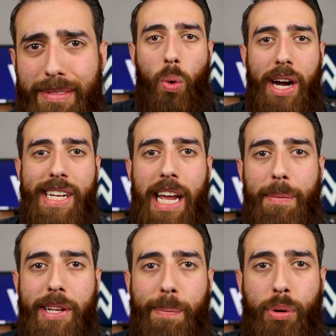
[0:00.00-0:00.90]
Wyze
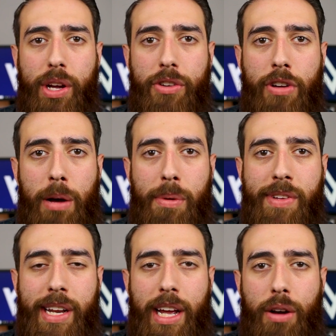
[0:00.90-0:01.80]
does a pretty good job of
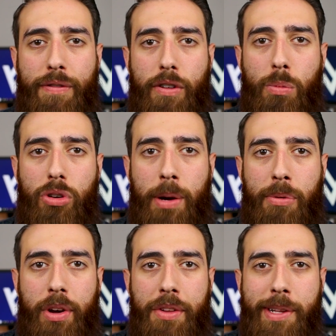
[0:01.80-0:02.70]
sending out firmware
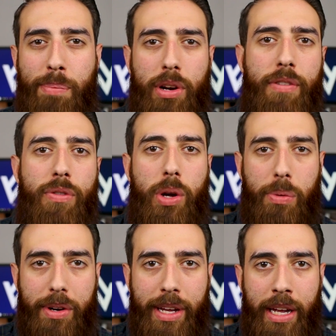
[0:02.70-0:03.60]
upgrades pretty
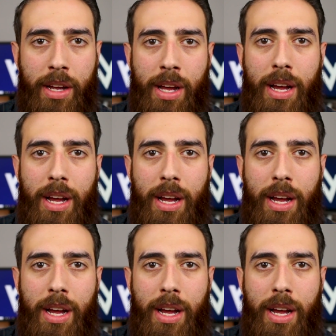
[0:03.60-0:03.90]
frequently.